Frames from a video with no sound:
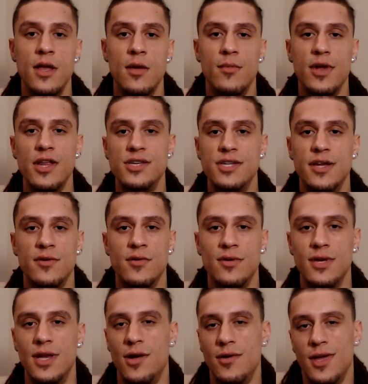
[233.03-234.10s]
But in general,
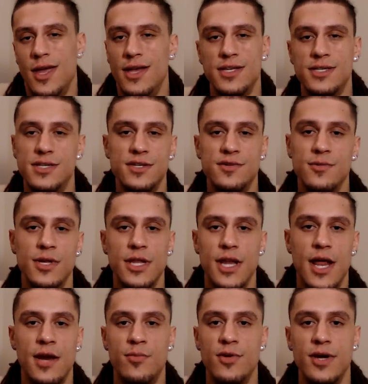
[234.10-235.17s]
you know, again, it's just really
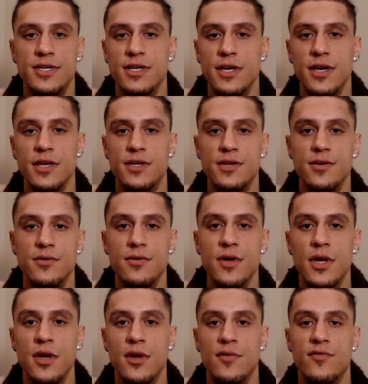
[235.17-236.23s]
not a pressing issue
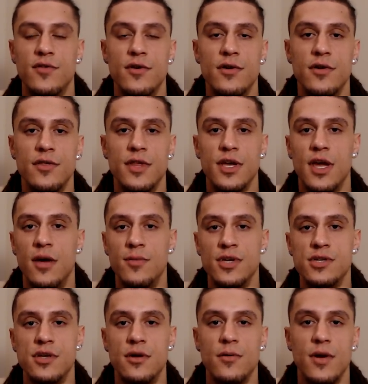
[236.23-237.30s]
for the coming
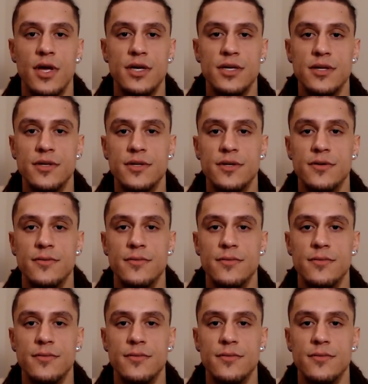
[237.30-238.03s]
generations.